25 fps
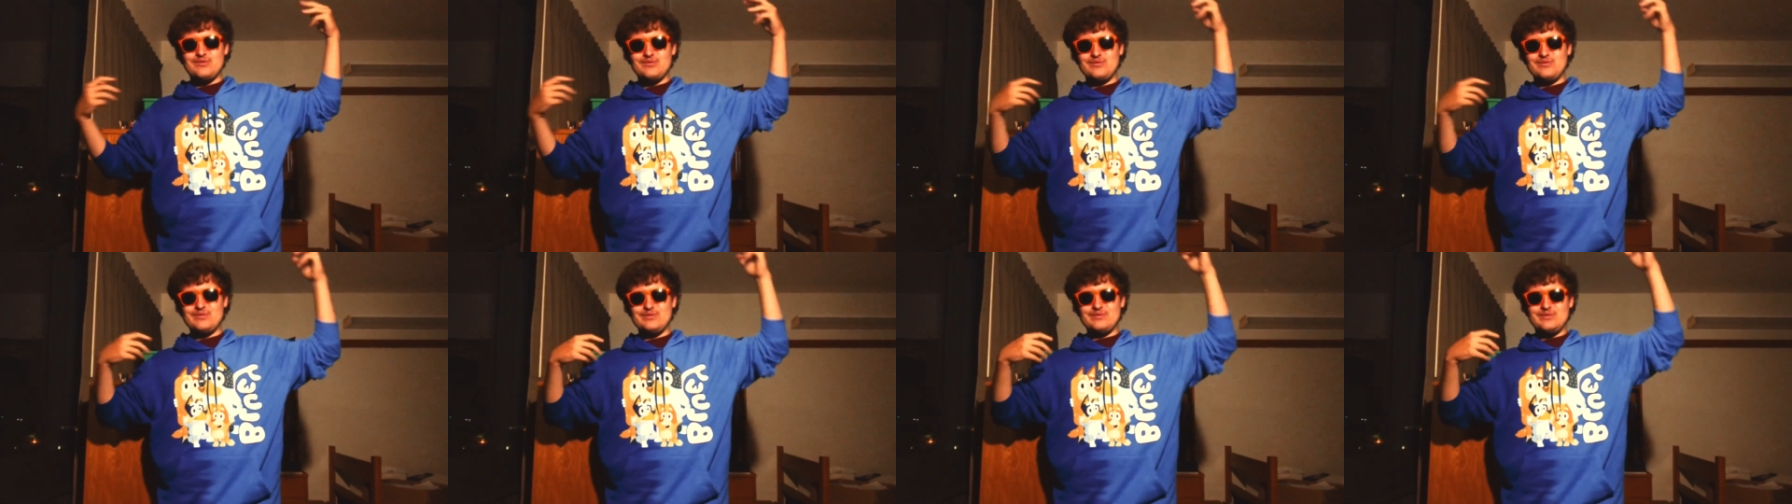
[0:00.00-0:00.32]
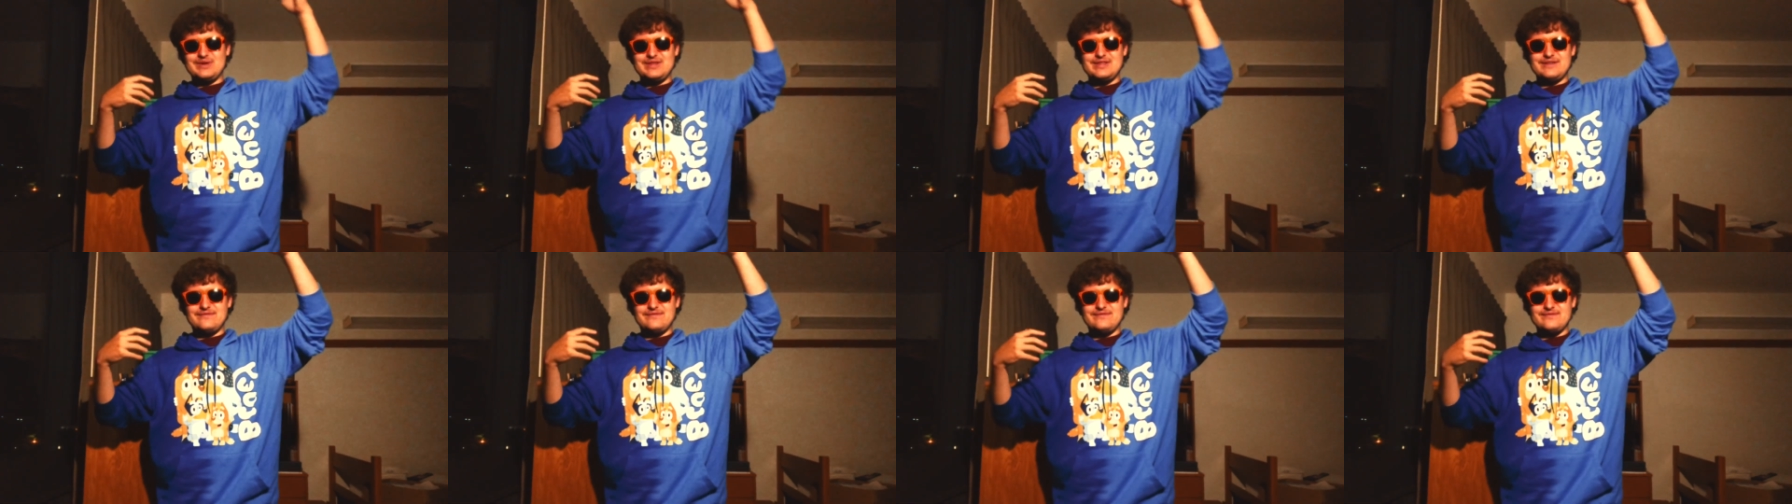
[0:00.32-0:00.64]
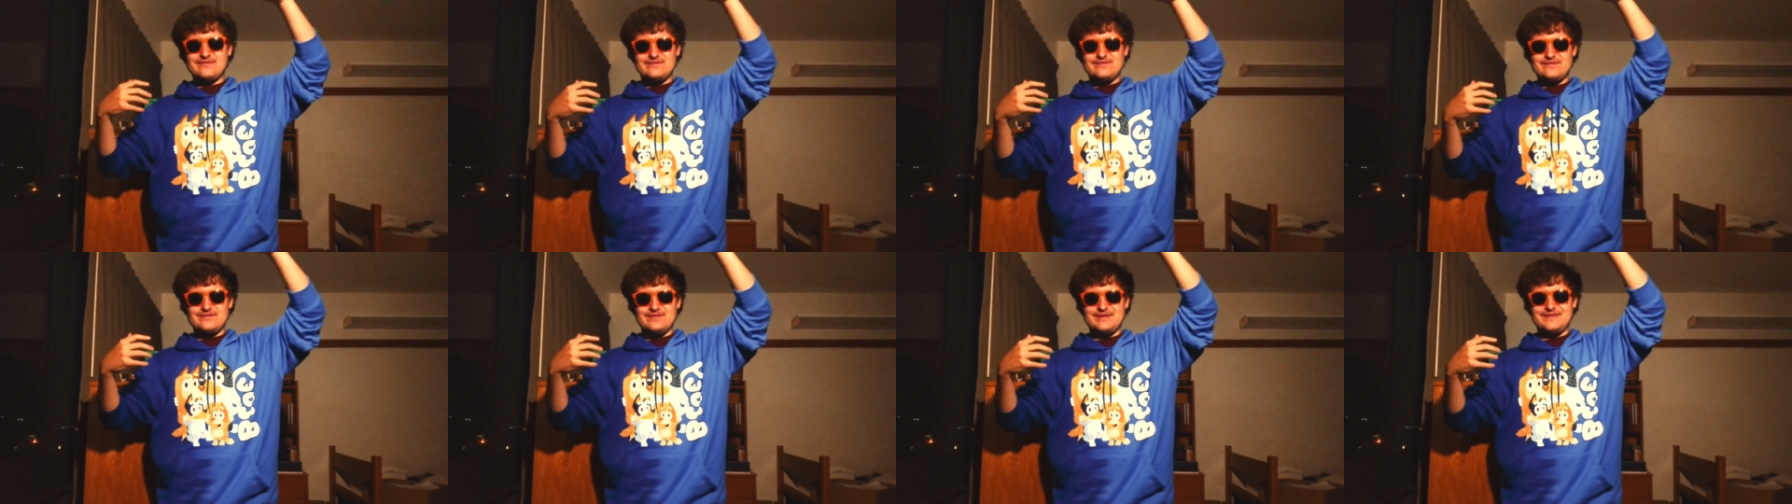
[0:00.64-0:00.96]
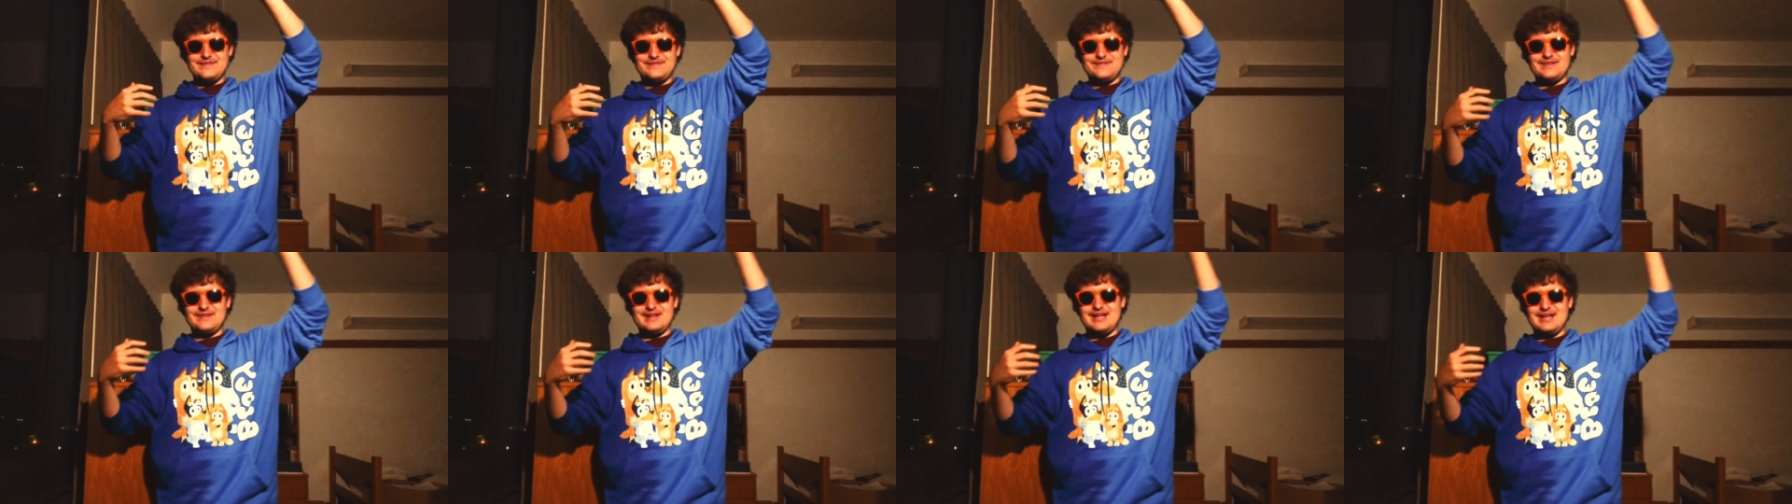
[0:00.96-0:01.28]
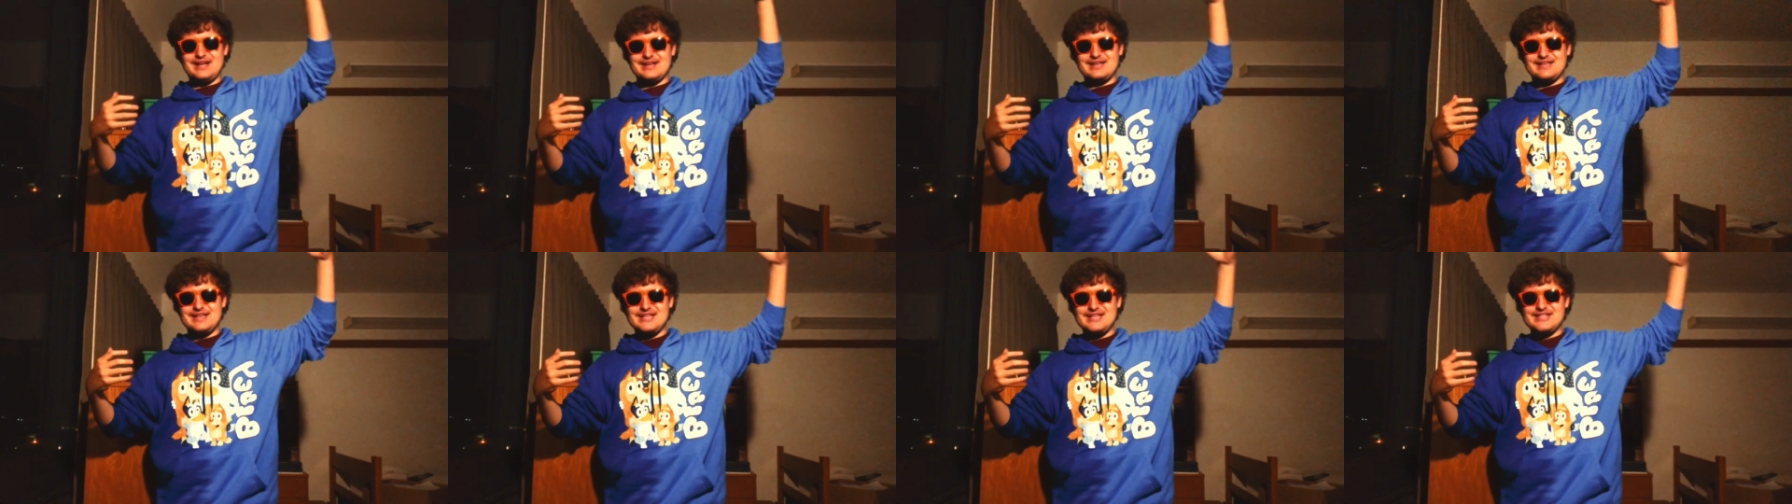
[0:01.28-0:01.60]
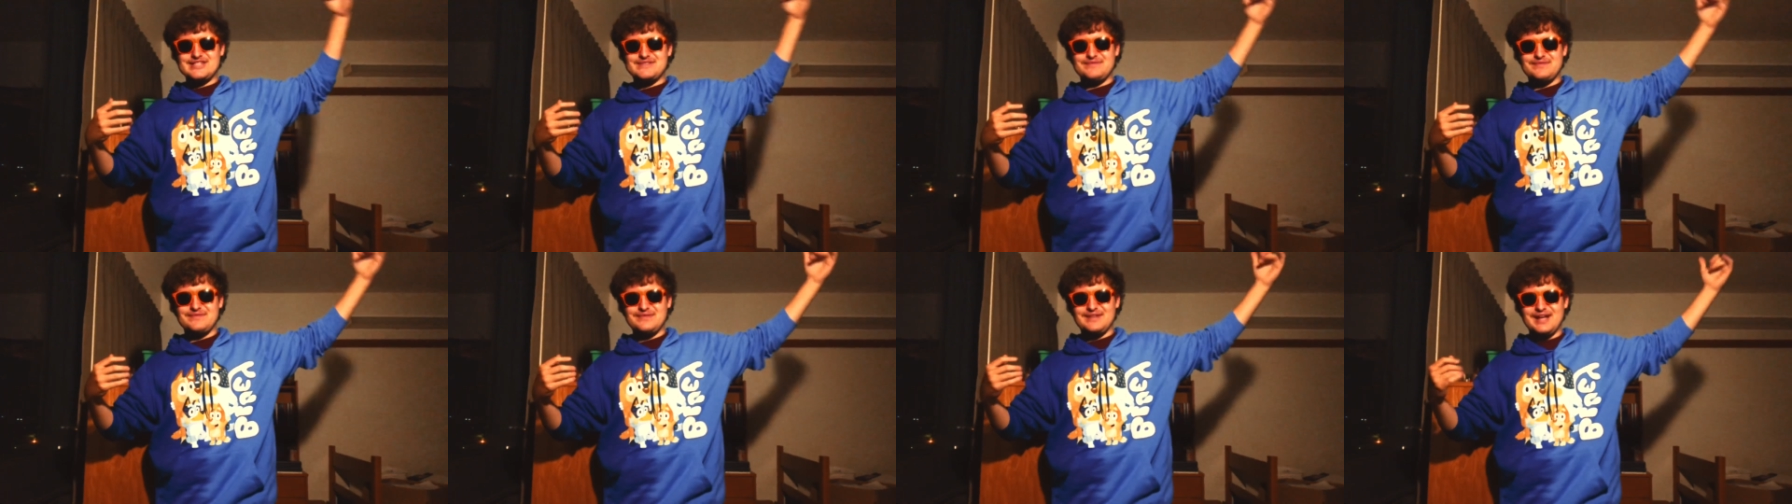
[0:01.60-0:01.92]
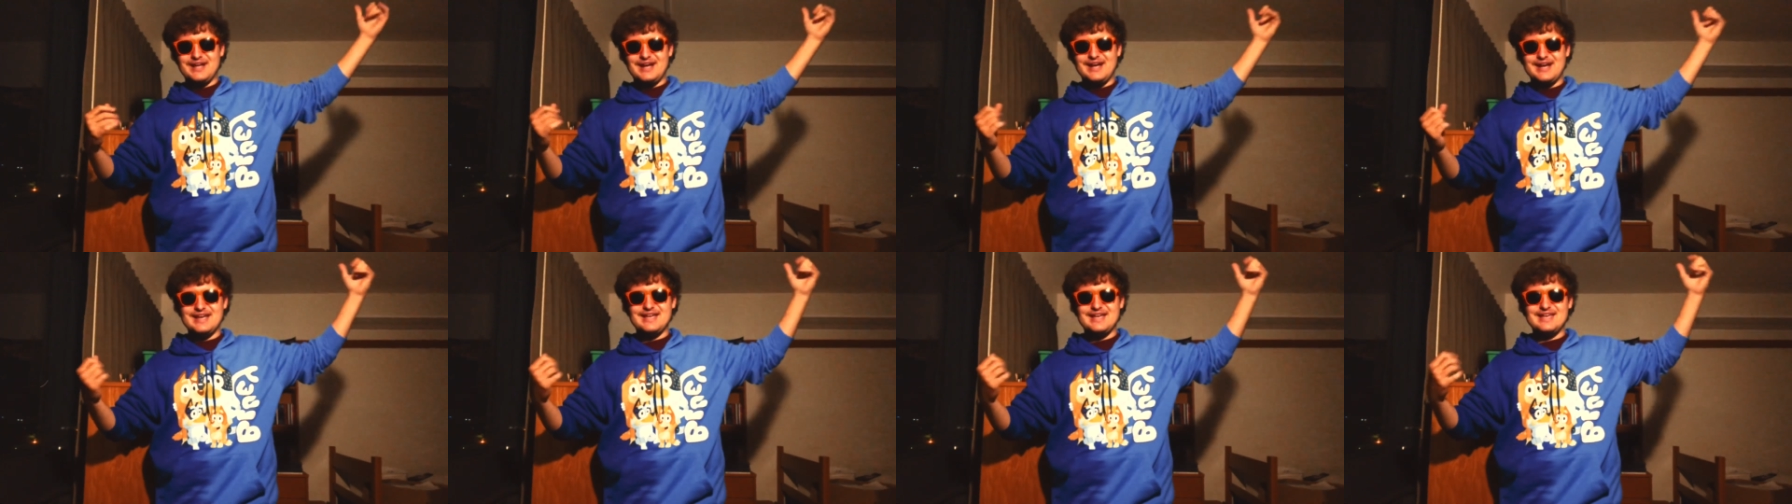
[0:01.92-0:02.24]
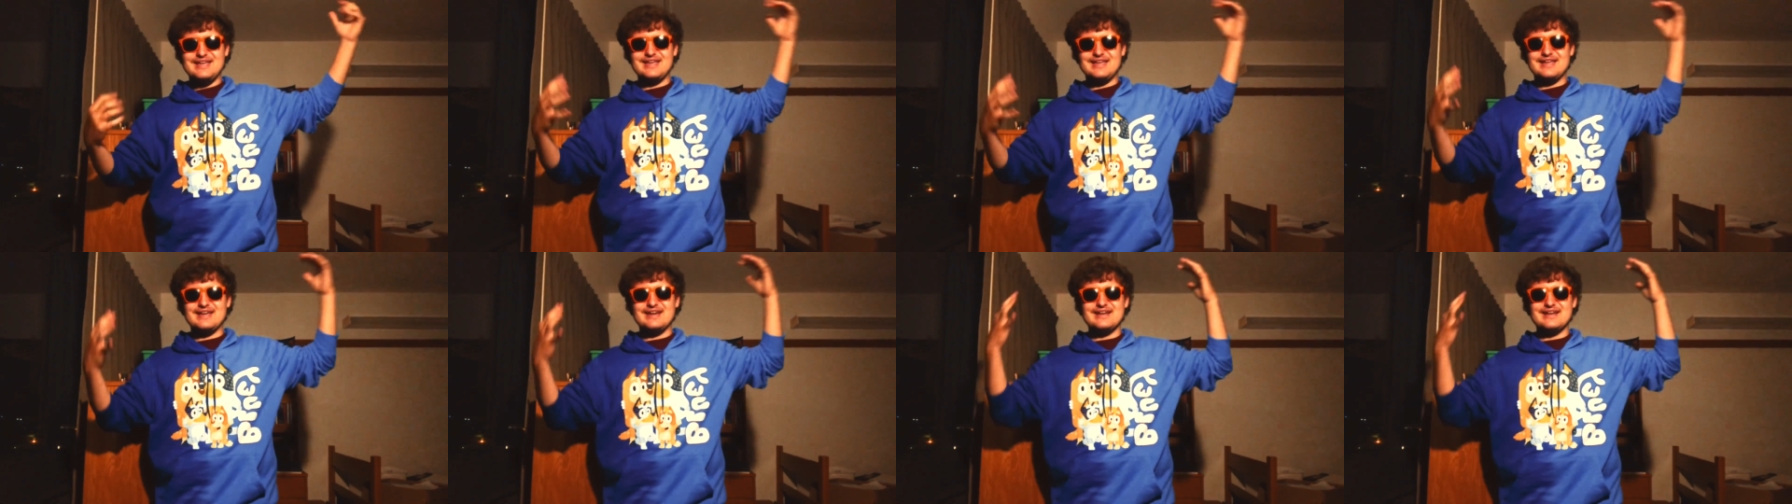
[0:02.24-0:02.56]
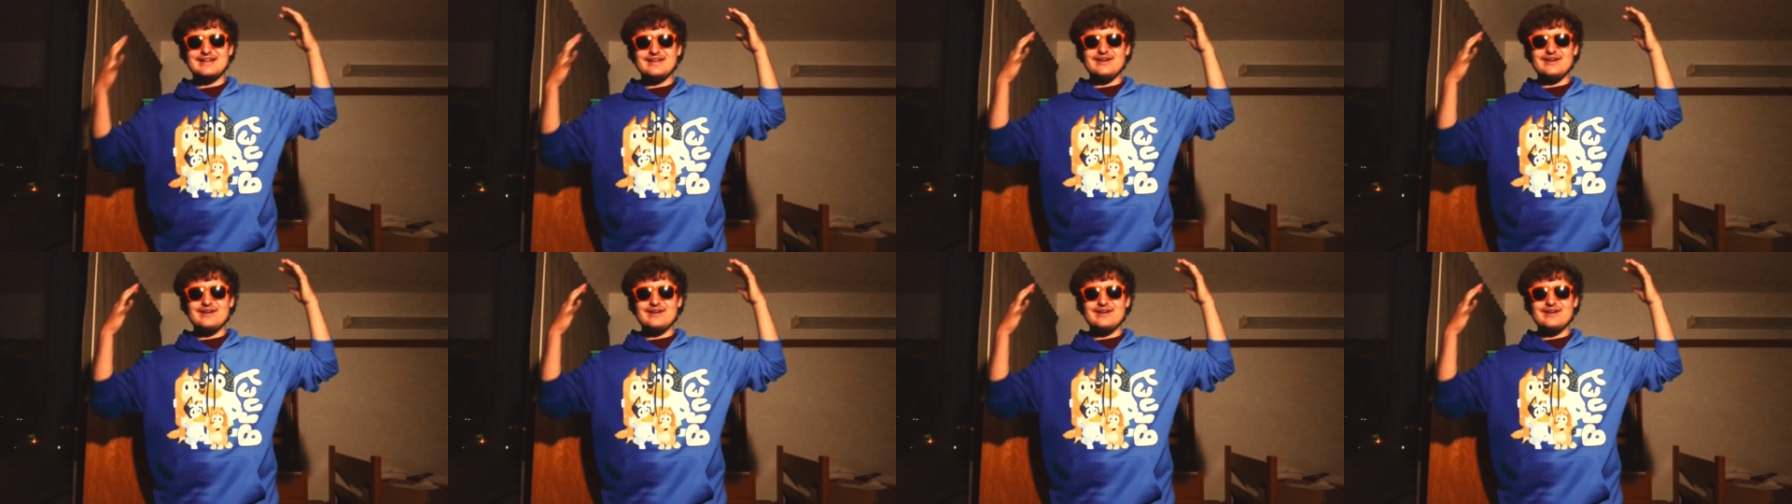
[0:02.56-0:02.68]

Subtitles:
when the flock is flying.